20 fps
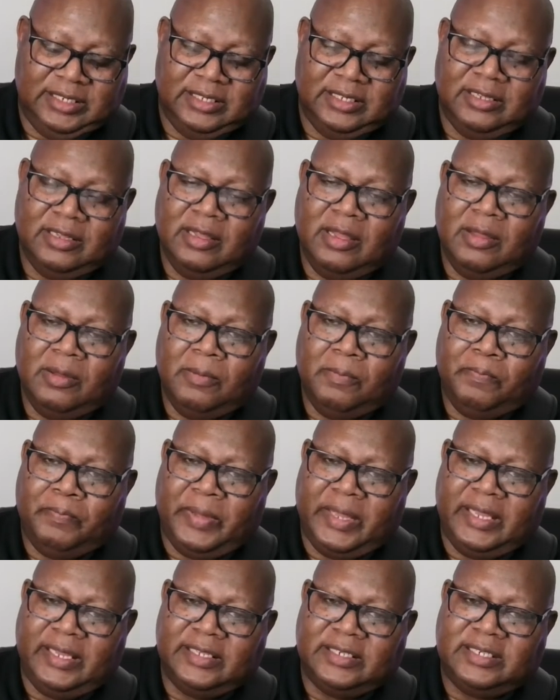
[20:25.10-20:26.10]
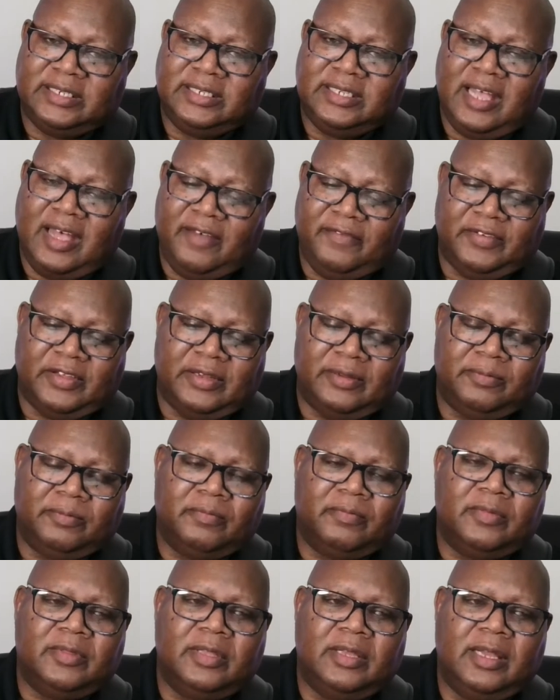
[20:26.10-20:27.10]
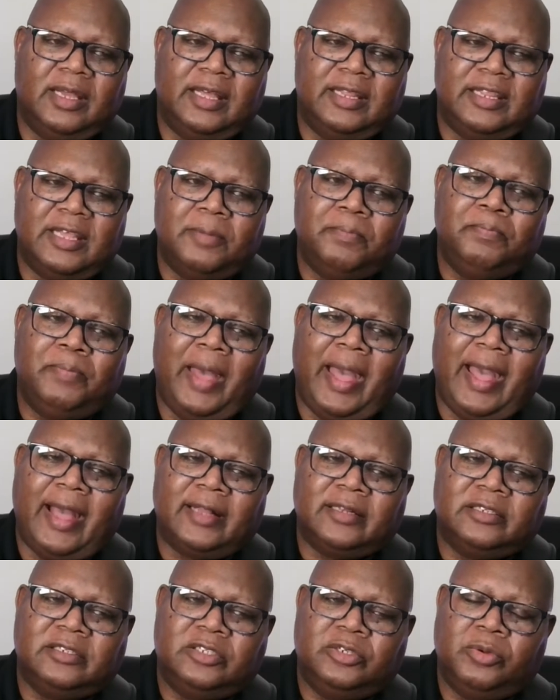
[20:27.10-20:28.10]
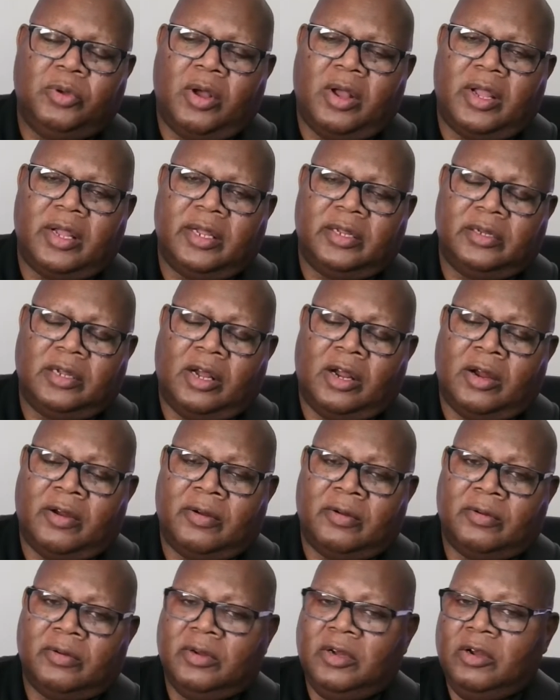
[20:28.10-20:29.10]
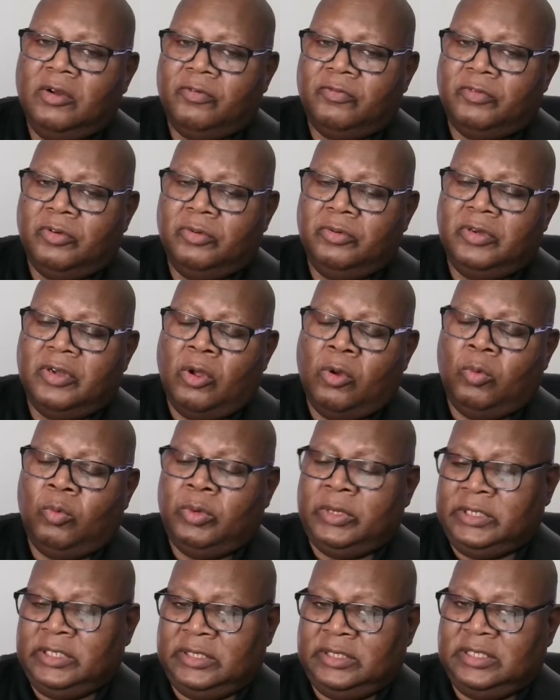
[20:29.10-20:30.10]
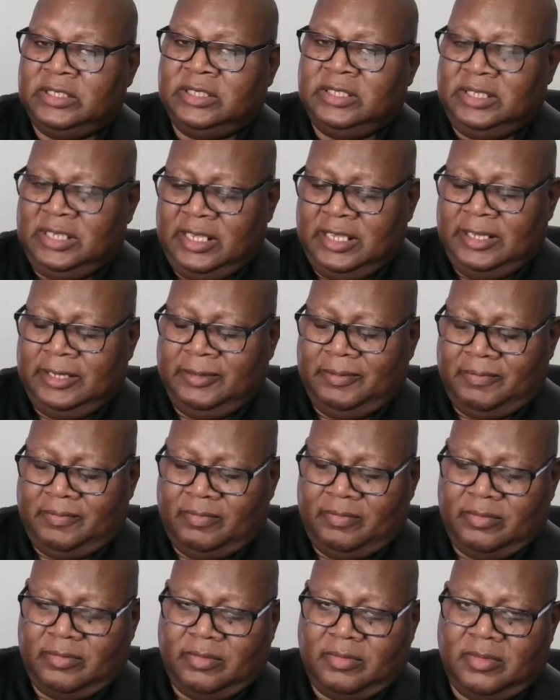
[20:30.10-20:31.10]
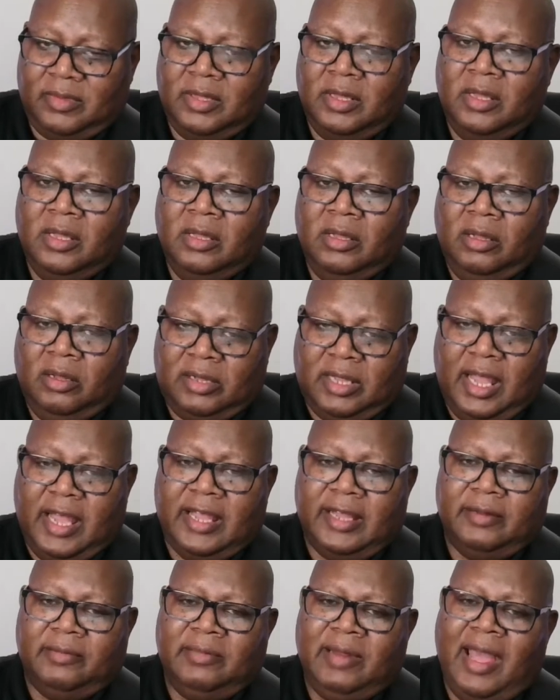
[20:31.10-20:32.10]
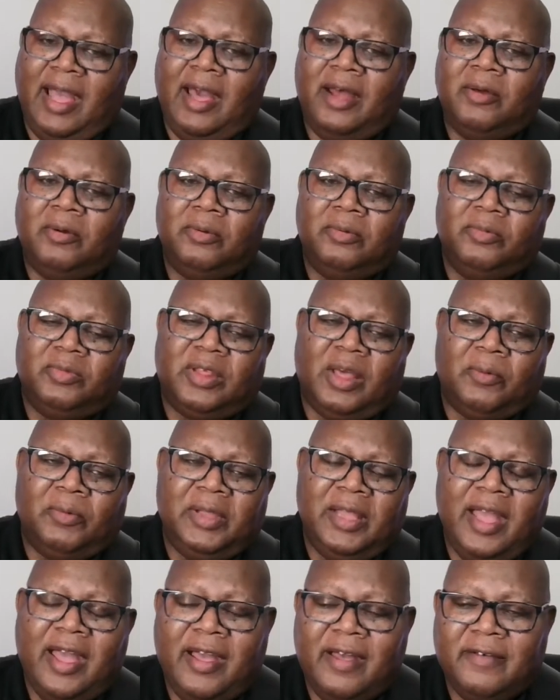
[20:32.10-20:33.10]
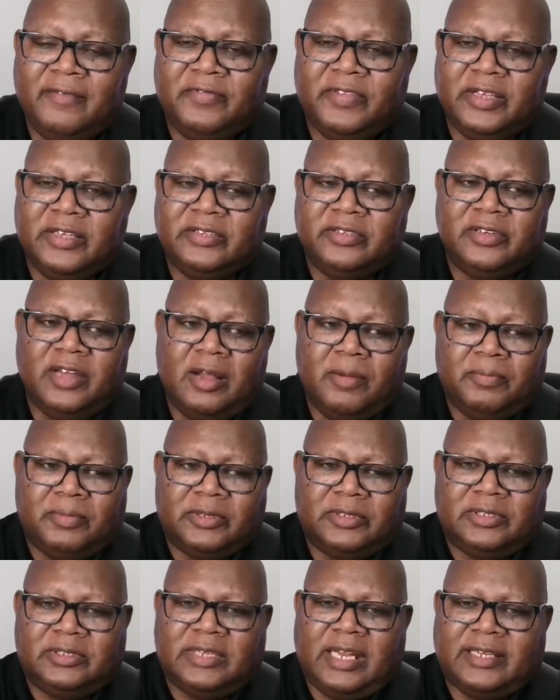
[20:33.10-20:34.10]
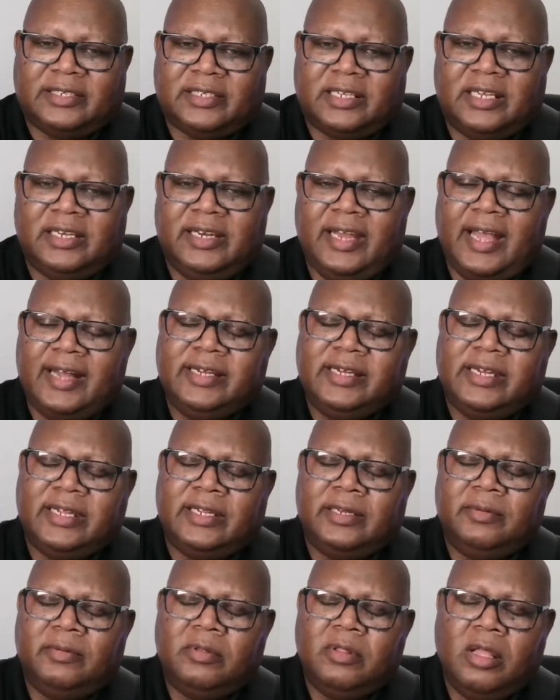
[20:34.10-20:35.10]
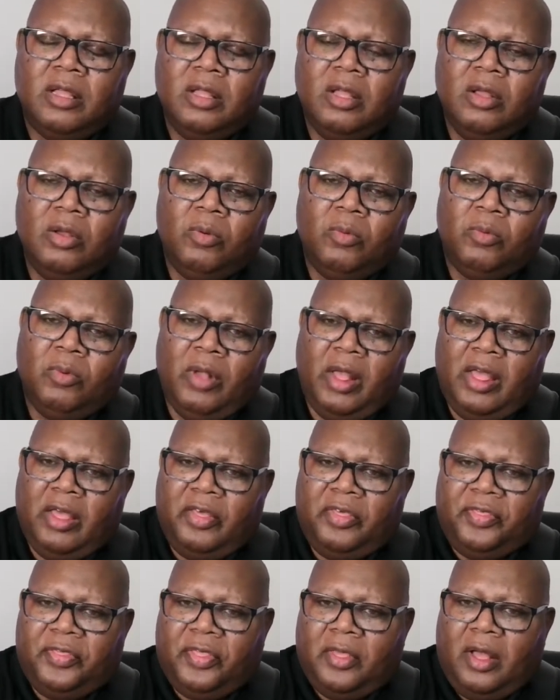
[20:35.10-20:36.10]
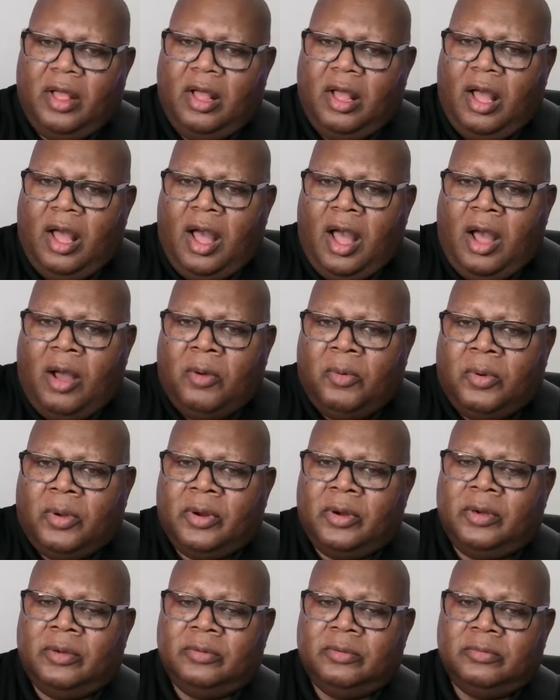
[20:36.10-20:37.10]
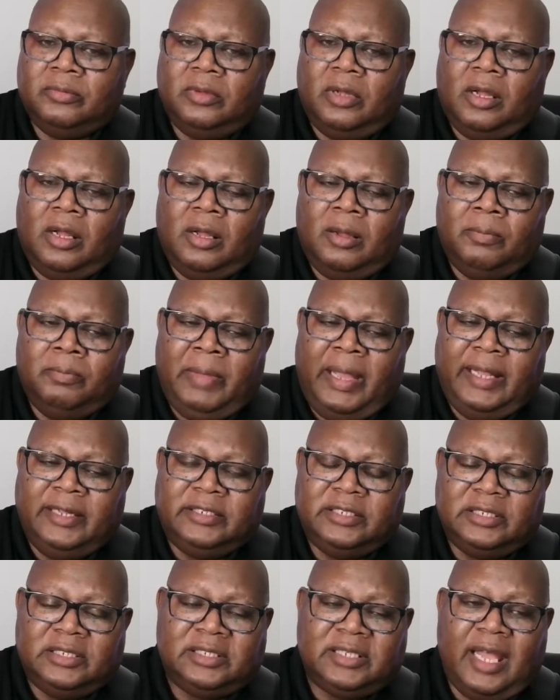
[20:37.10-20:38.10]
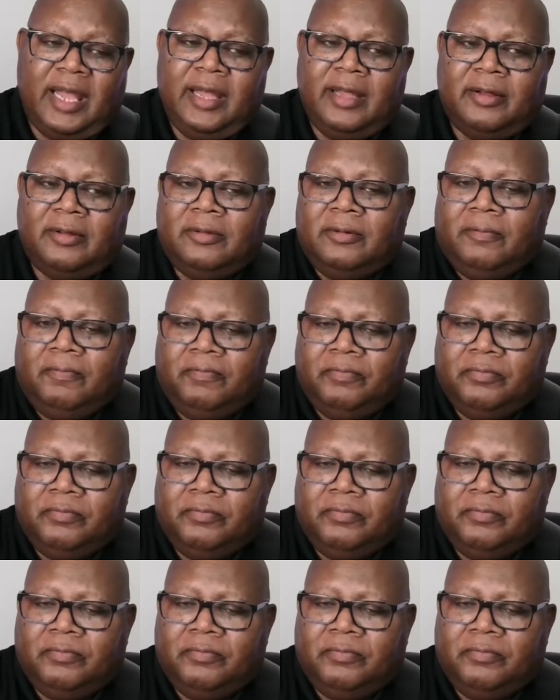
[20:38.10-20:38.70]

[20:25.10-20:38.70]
B is 7, and then back to our root note, which is the C. Okay, now that we have these numbers that's connected with our major scale,